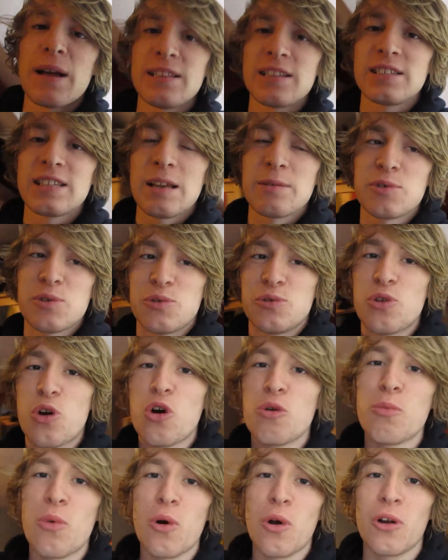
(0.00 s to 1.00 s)
maths exam, so
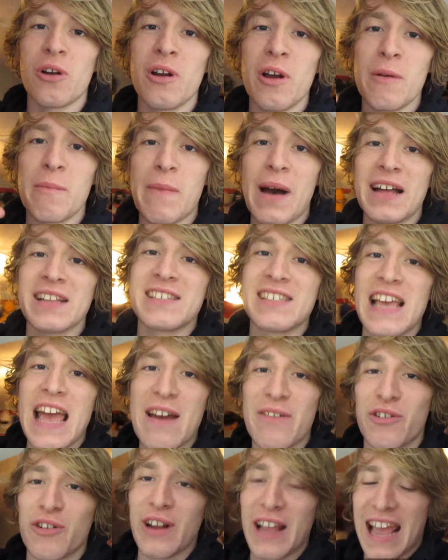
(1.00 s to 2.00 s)
no more maths
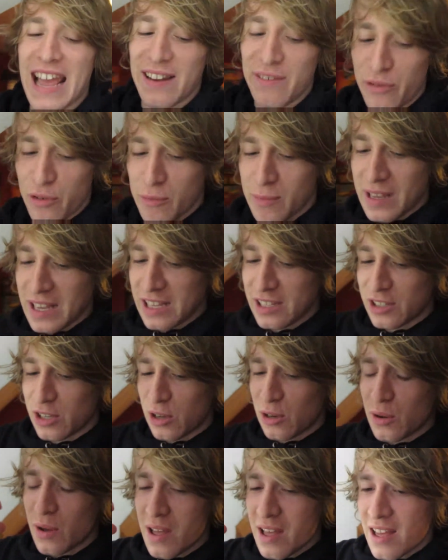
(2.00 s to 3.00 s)
ever again for me.
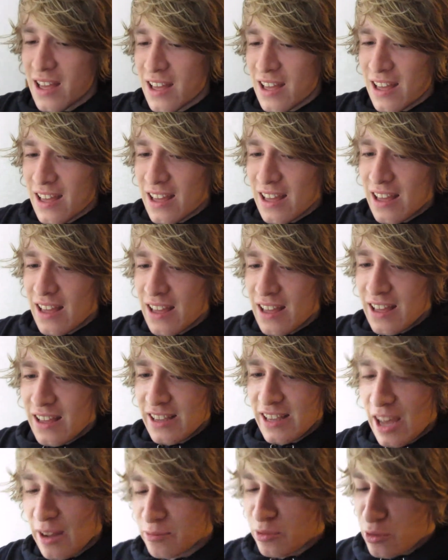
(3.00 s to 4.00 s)
So
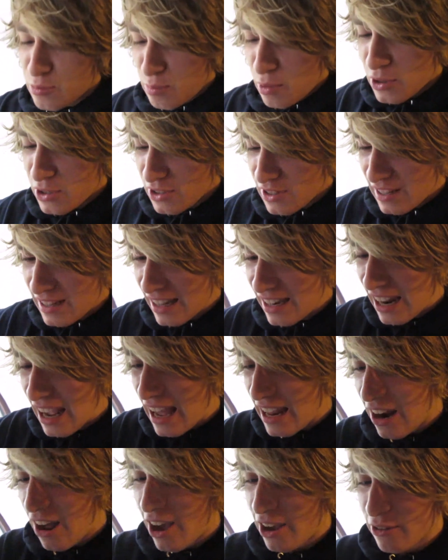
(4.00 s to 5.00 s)
yeah, I'm just buzzing. And then I
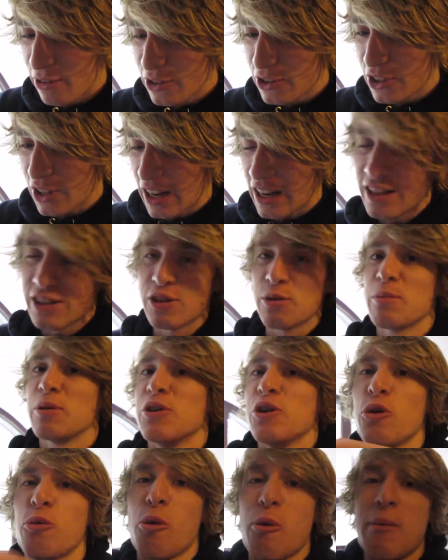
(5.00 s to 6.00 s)
had Irish again, so
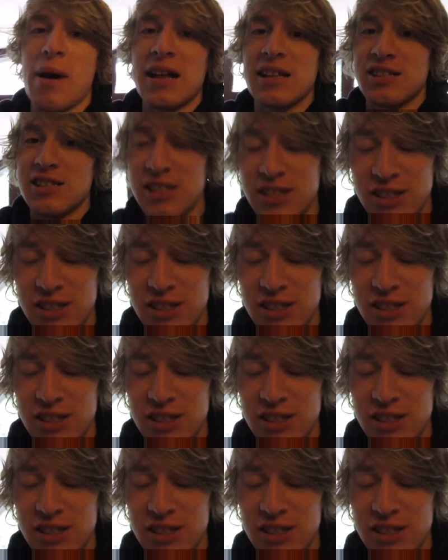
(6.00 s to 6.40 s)
but no more maths.